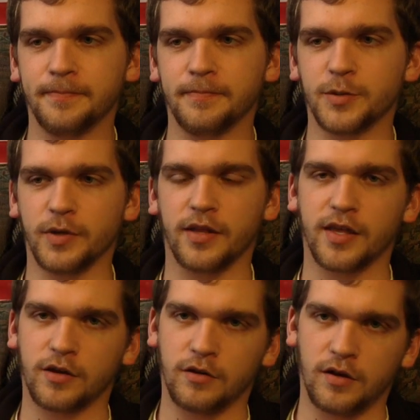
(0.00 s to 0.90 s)
So we got
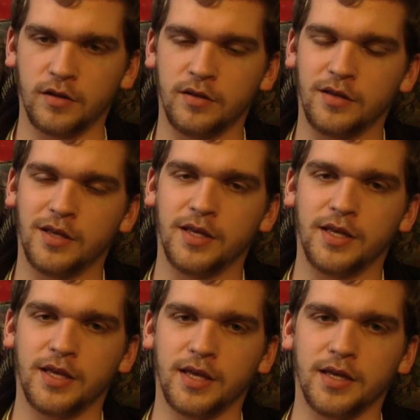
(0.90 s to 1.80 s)
that call,
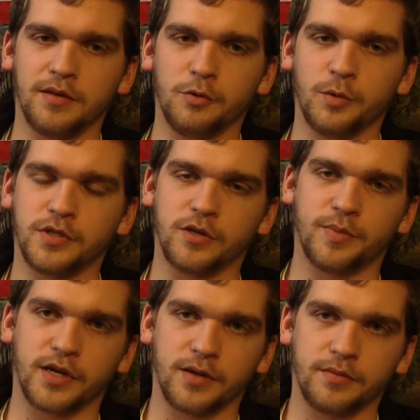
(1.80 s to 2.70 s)
and we went to go
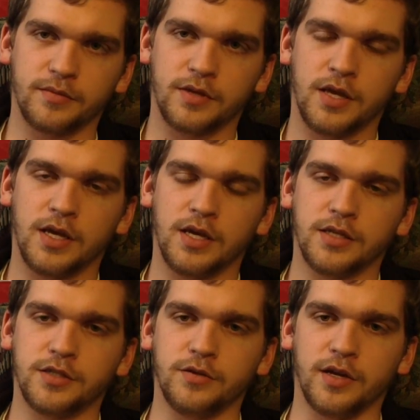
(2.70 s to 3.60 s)
pick up
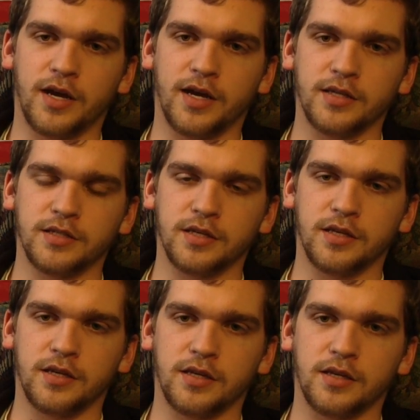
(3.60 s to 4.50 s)
two guys,
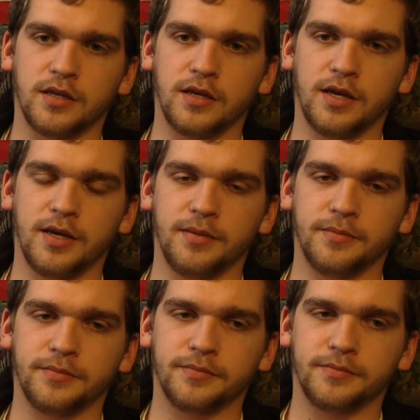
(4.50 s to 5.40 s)
and
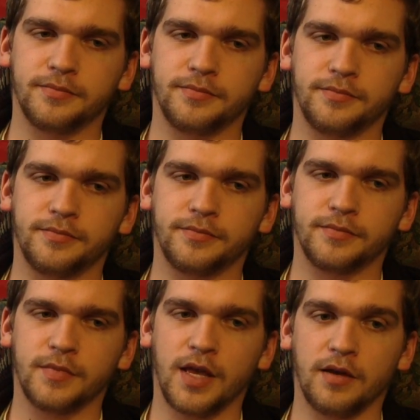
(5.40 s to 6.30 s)

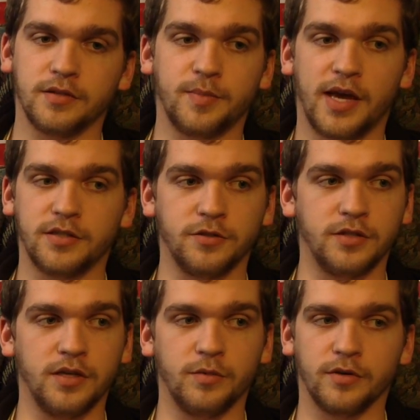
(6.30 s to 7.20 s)
I was in the passenger
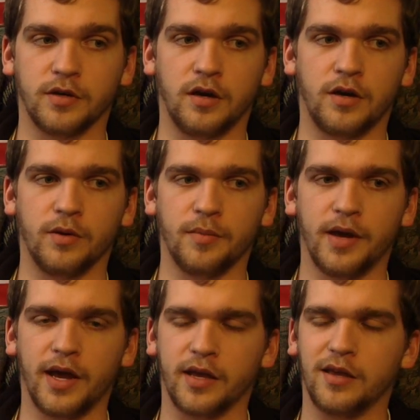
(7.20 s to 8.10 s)
seat, and we were on our way
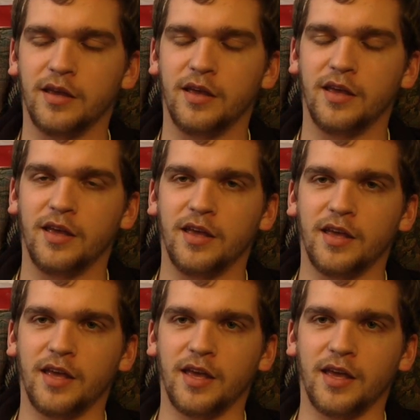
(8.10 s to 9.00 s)
back,
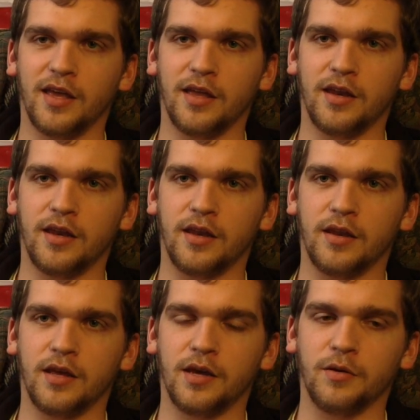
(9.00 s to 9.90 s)
and
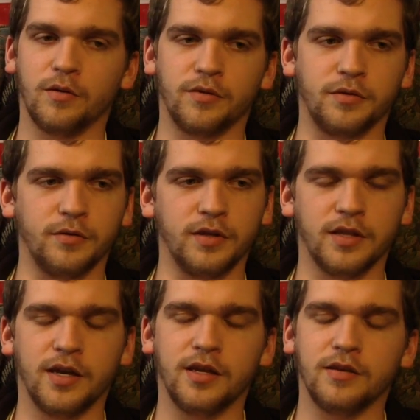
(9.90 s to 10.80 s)
we were going through a green
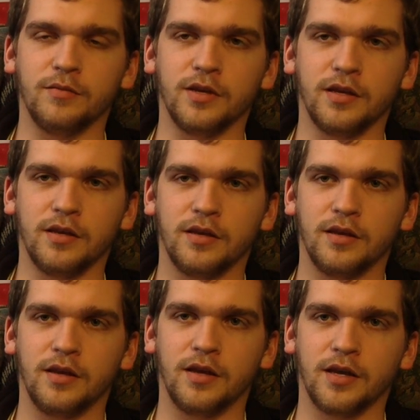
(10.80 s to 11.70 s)
light, and
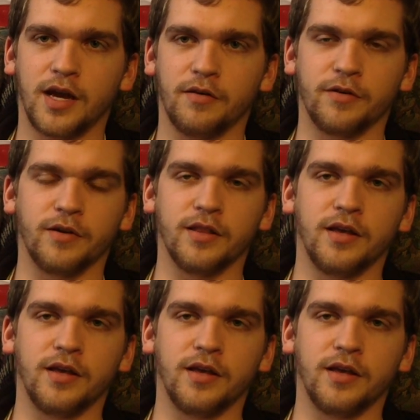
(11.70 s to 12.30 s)
guy ran a red